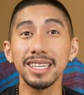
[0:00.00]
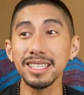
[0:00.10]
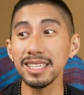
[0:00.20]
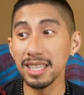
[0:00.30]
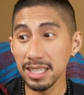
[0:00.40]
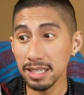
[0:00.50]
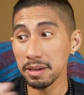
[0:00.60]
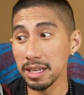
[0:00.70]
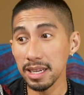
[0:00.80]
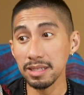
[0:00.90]
Because this is
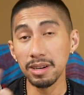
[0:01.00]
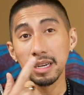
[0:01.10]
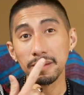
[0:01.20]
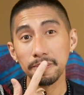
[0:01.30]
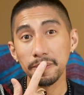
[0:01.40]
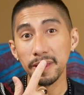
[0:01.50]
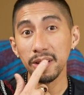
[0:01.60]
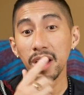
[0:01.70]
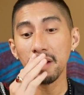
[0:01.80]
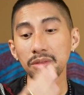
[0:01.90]
what it is, right?
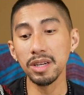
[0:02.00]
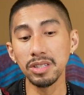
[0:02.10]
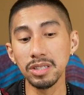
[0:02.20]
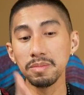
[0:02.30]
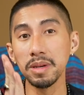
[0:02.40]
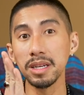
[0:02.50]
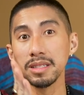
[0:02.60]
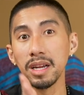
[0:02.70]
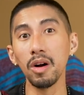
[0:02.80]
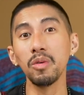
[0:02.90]
You have issues
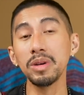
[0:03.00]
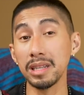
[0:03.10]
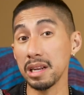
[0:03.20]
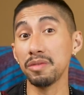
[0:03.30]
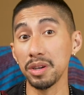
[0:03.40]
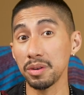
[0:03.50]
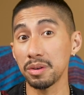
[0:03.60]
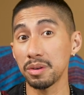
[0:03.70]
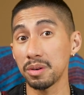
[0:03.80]
because they always leave you.